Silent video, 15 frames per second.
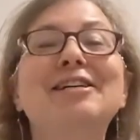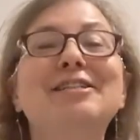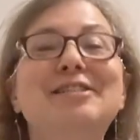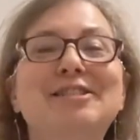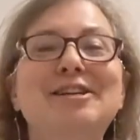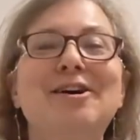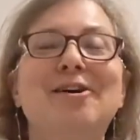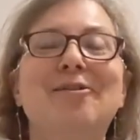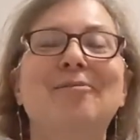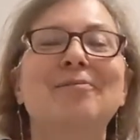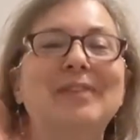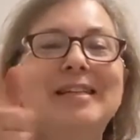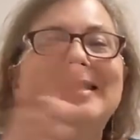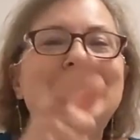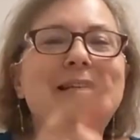So
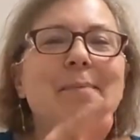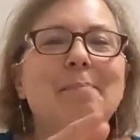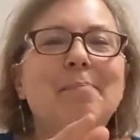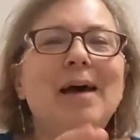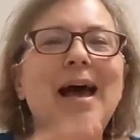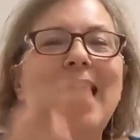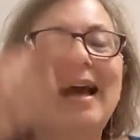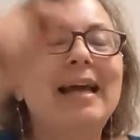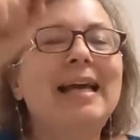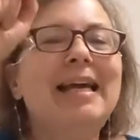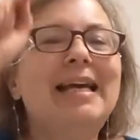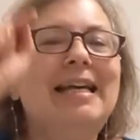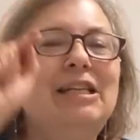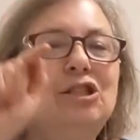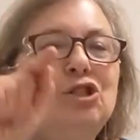sit back,
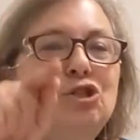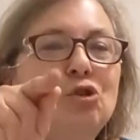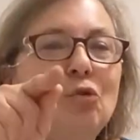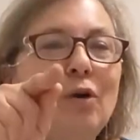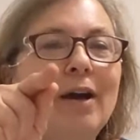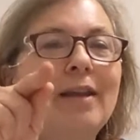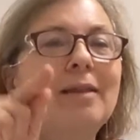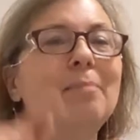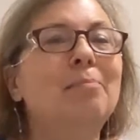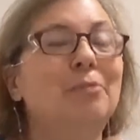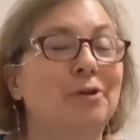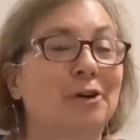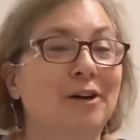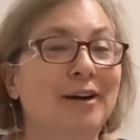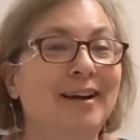enjoy the
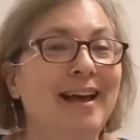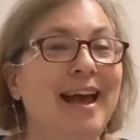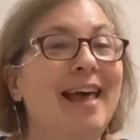book,